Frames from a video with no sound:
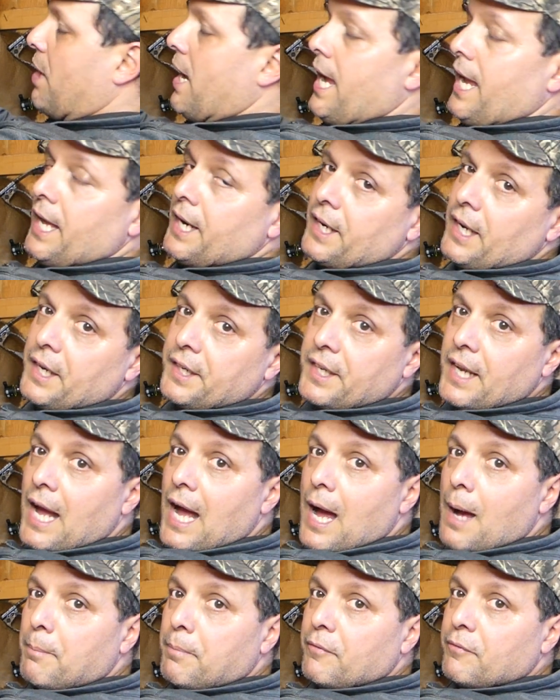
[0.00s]
hand on
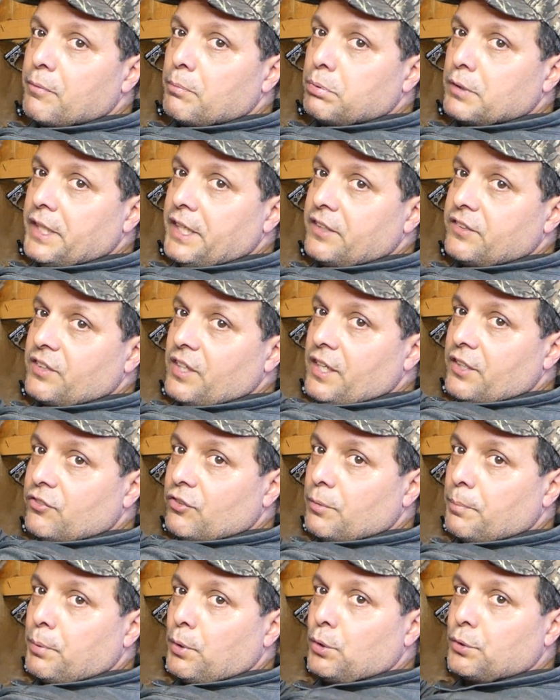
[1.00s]
top of the Blake's hitch
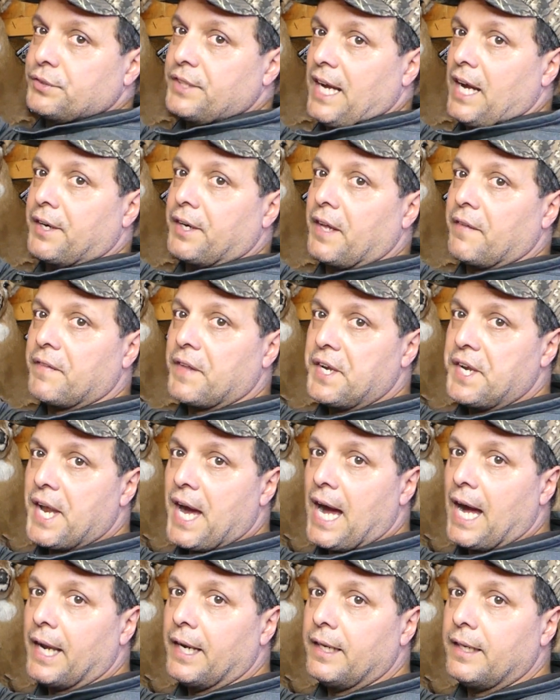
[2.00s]
to pull down on the
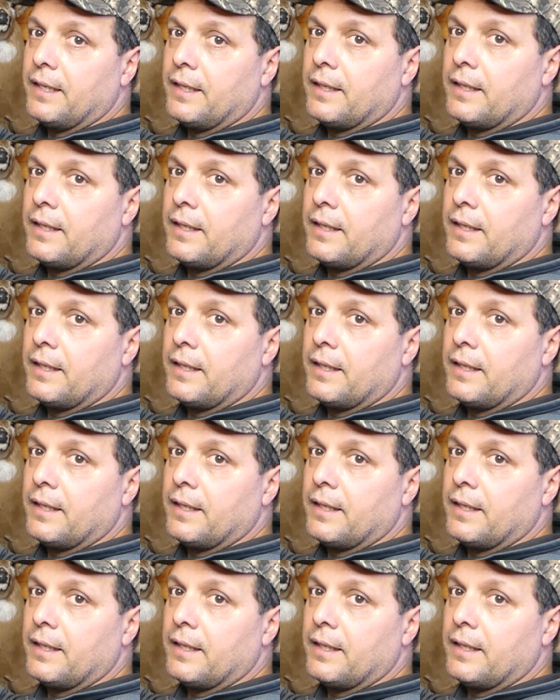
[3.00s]
knot.